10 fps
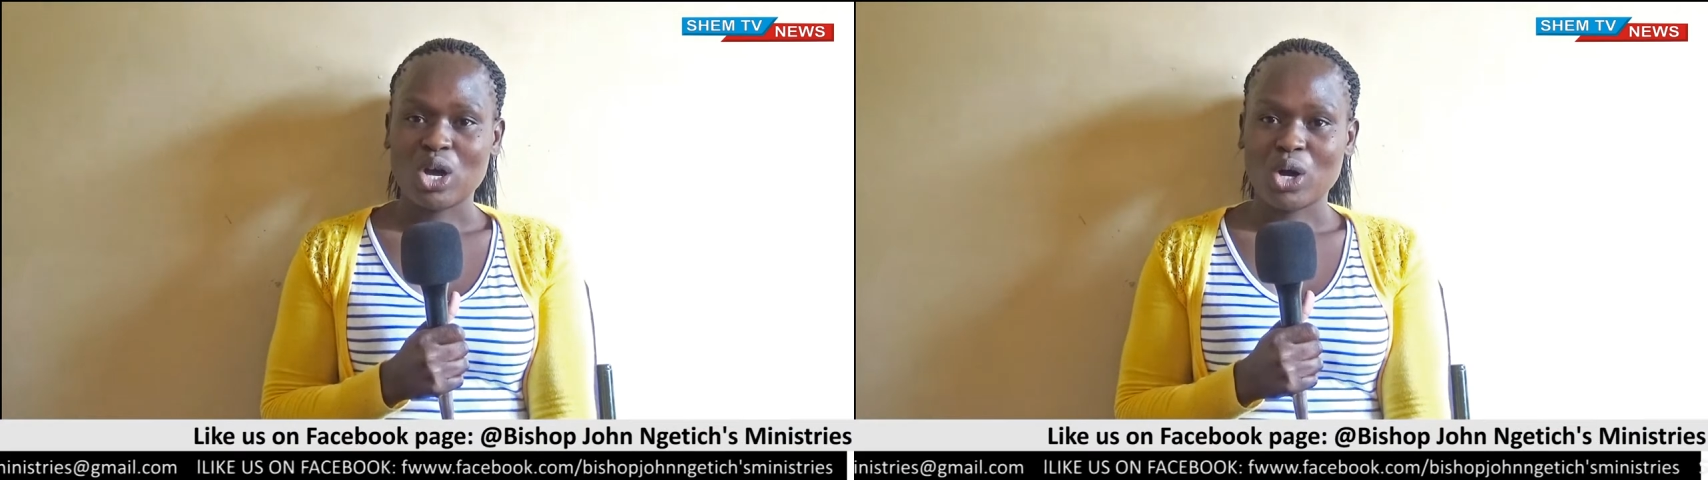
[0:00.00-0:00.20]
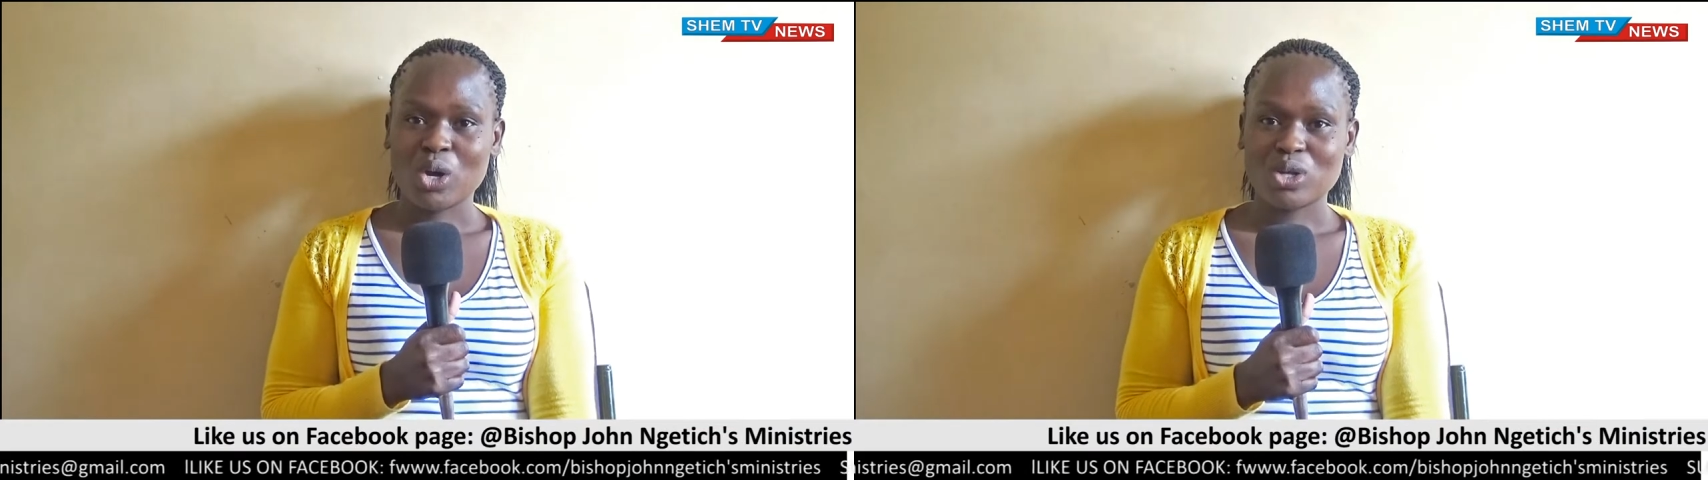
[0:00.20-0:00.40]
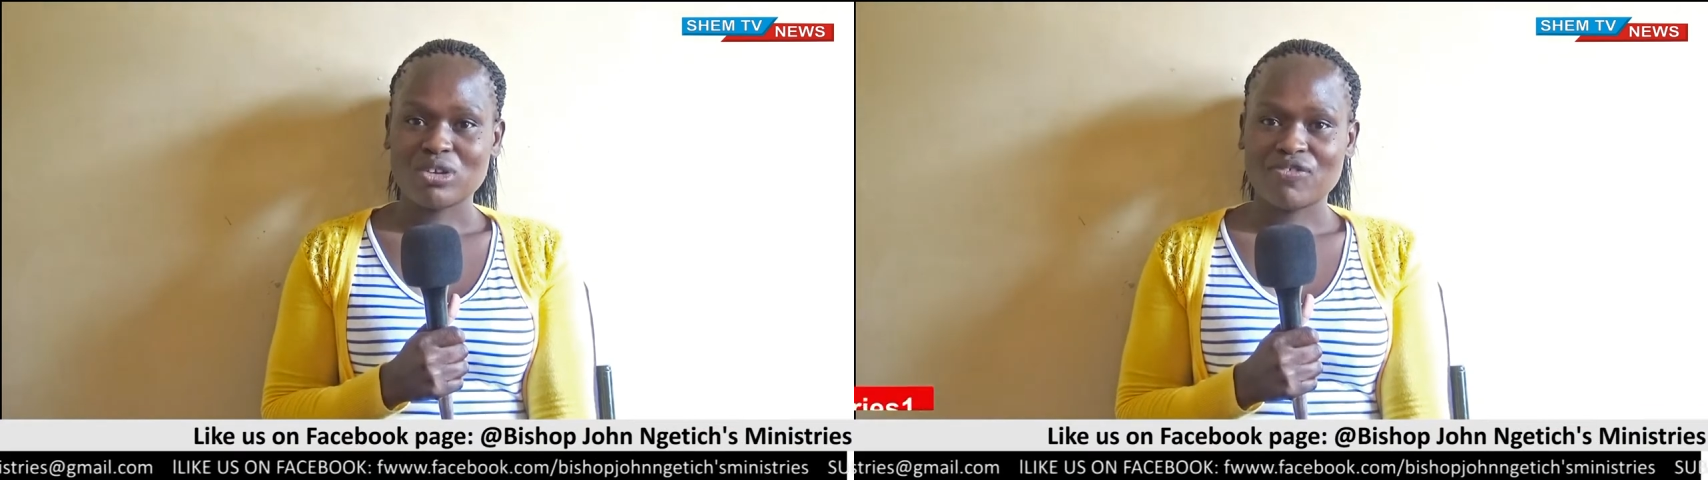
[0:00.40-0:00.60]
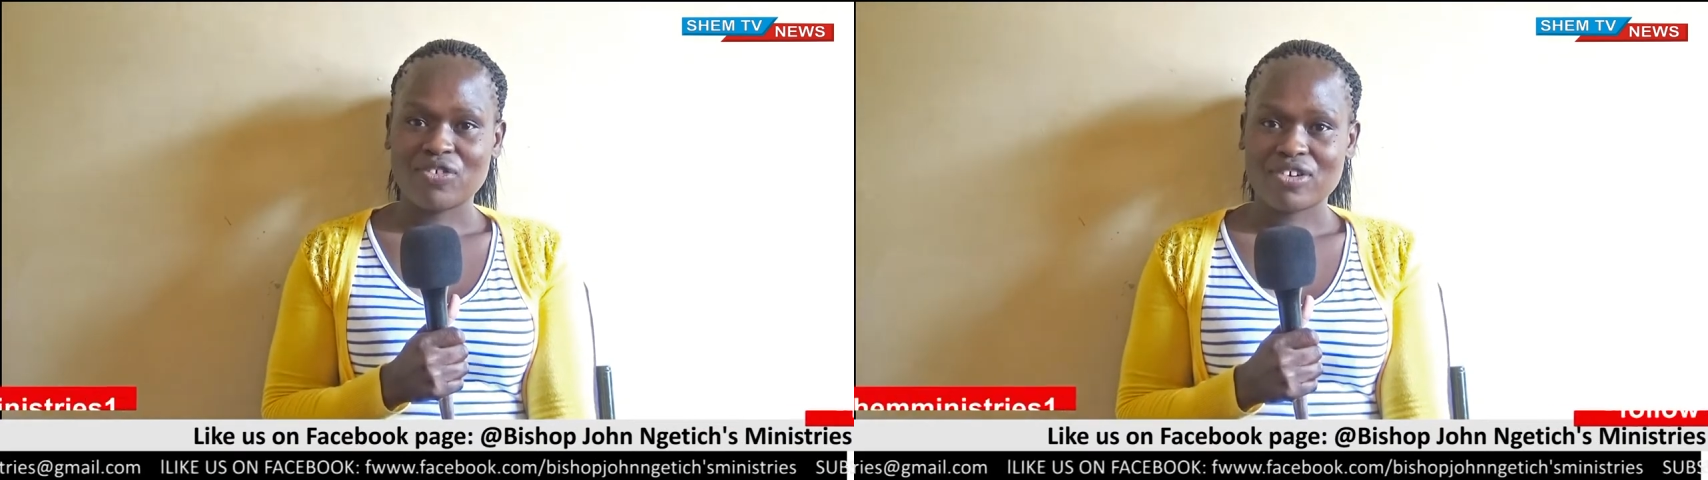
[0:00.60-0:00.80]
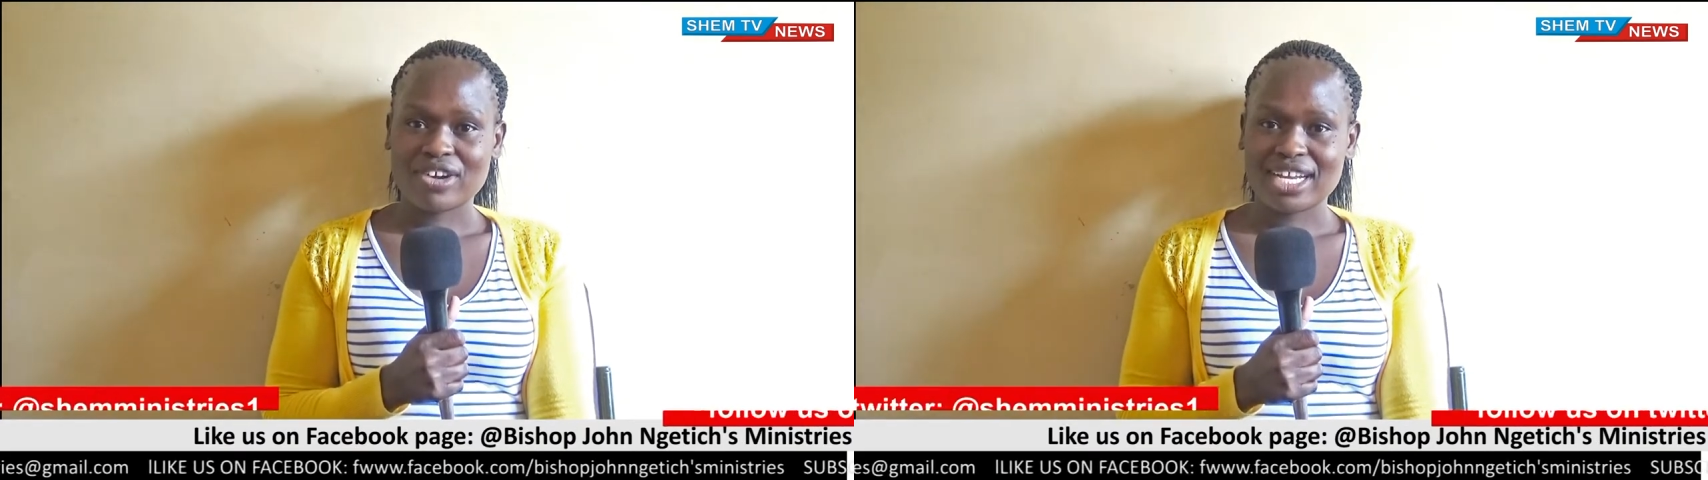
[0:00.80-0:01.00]
hold
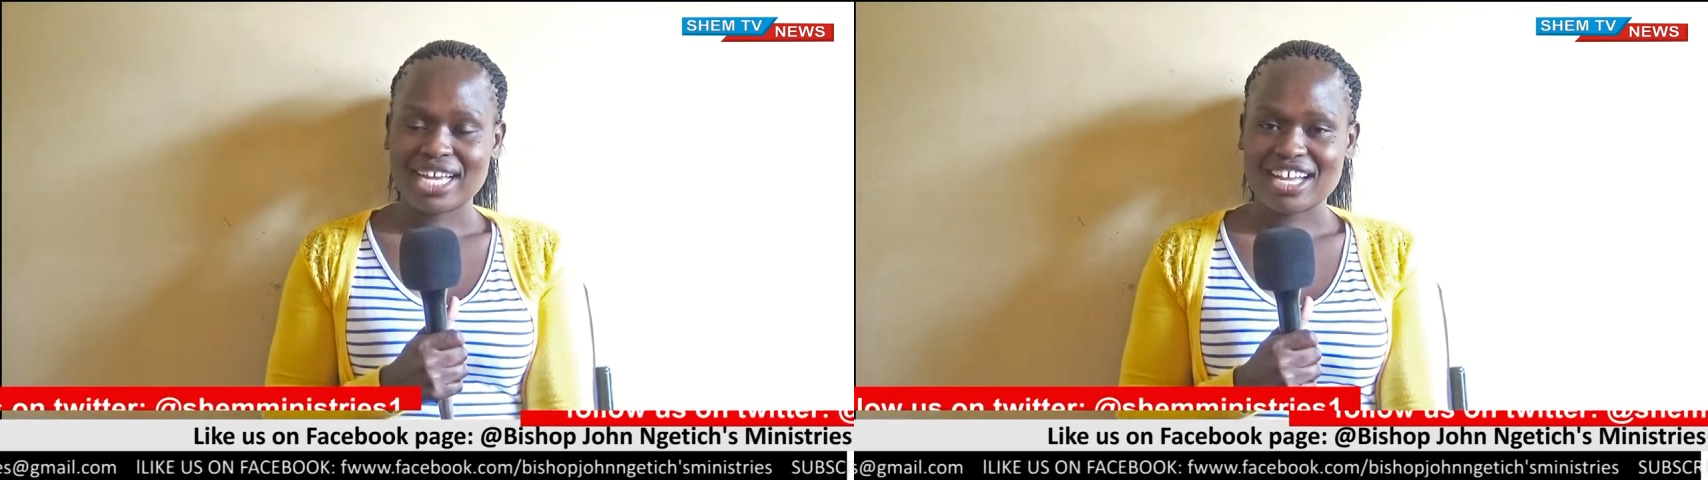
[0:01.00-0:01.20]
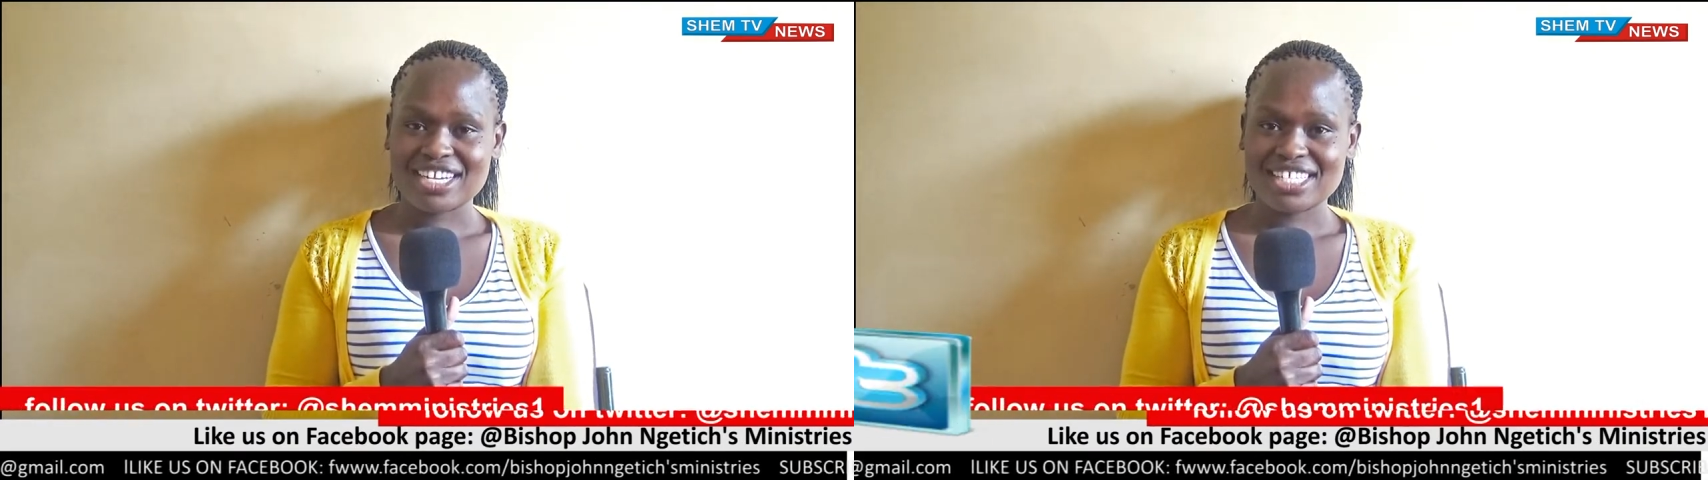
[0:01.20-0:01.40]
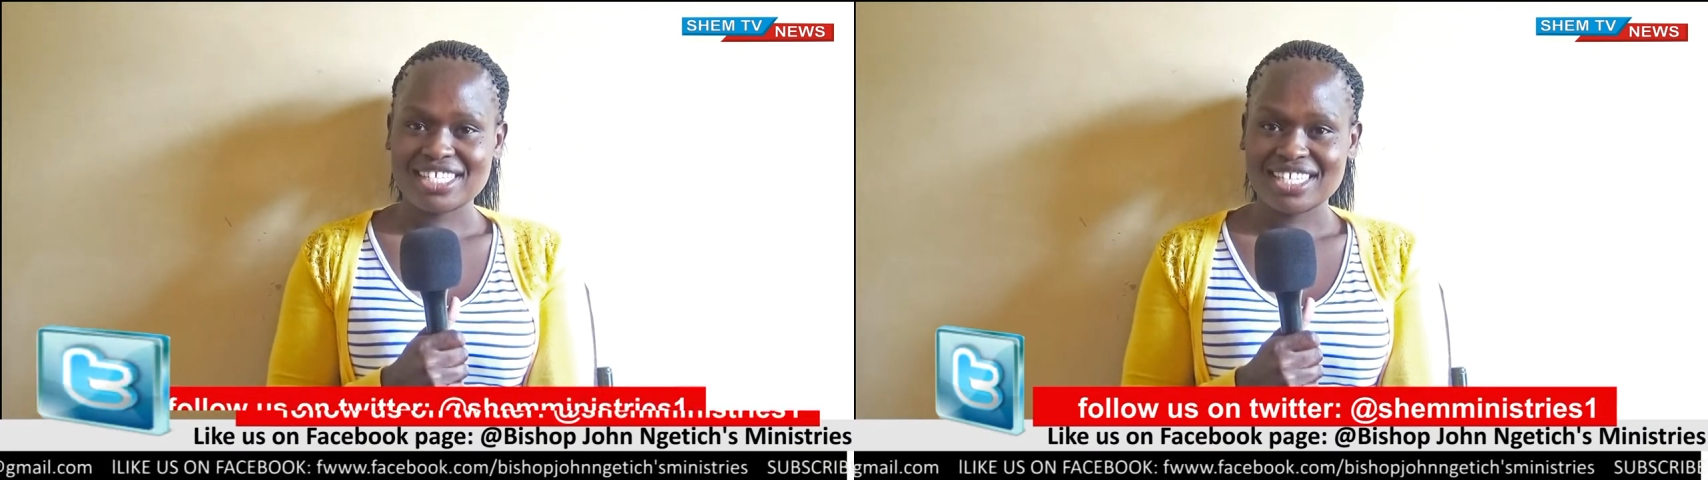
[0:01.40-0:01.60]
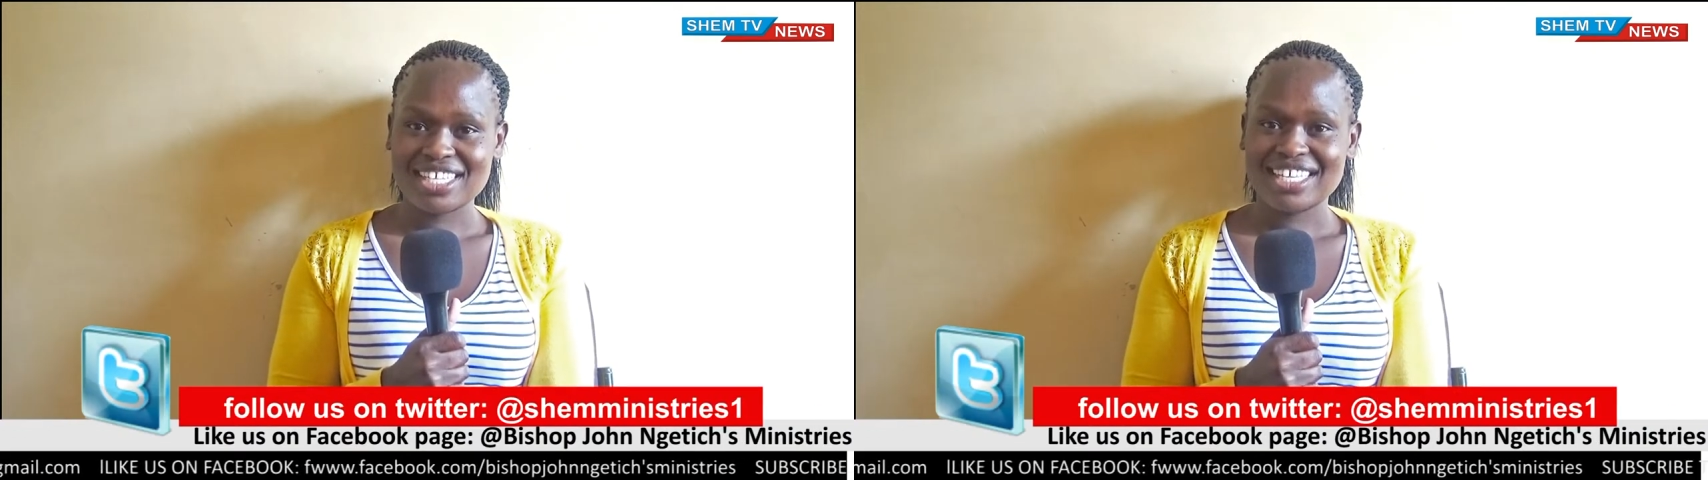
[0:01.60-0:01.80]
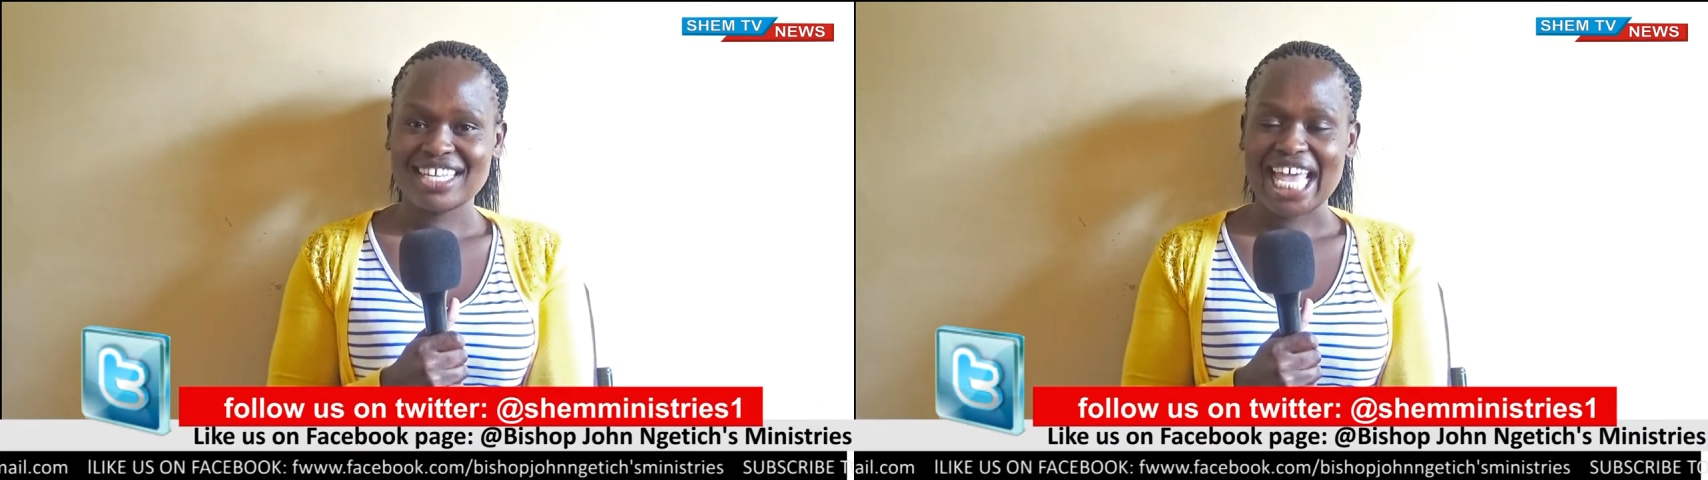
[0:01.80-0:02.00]
foreign currency,